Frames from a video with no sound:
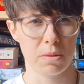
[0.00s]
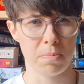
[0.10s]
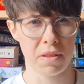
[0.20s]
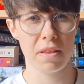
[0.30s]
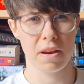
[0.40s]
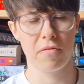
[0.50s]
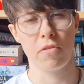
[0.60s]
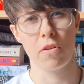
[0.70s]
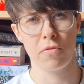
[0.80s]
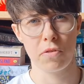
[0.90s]
been there
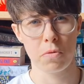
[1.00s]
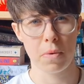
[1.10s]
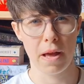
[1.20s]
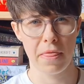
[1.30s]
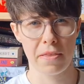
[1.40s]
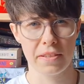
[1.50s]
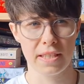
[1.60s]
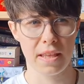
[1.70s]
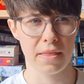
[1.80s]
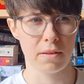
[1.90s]
for a few months,
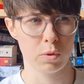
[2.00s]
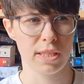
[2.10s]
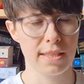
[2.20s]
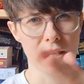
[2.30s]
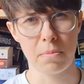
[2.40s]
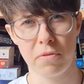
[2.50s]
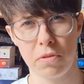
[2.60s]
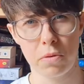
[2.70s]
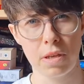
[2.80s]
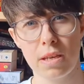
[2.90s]
and then we skip a
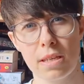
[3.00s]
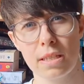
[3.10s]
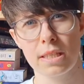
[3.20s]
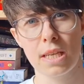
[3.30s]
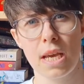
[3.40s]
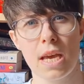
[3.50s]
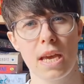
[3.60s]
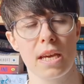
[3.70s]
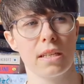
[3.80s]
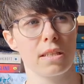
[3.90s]
few years
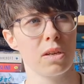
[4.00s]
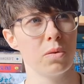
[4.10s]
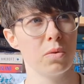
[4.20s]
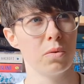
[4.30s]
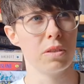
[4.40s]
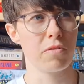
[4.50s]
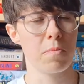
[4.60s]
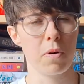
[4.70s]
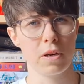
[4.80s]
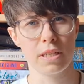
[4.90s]
and go to a
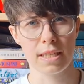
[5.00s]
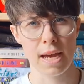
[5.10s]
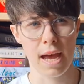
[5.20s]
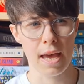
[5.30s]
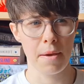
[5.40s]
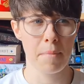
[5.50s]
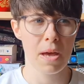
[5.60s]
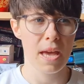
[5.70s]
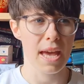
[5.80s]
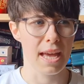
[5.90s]
different point in time.
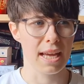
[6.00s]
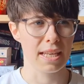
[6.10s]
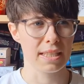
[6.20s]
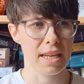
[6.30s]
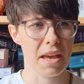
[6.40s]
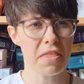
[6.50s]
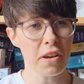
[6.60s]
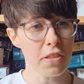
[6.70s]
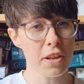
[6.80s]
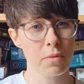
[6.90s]
And I
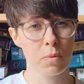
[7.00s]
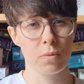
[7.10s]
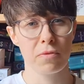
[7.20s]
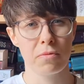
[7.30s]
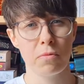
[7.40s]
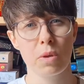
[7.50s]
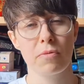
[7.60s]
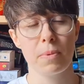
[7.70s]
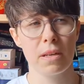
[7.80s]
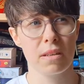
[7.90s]
thought that it would
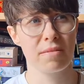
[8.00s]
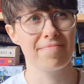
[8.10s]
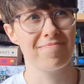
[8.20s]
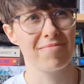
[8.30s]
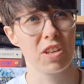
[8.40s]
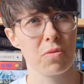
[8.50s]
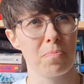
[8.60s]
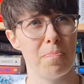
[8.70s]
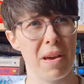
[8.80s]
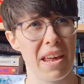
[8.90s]
have been
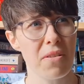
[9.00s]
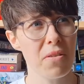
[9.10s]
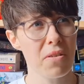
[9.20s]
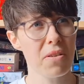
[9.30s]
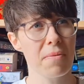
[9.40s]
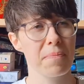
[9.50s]
better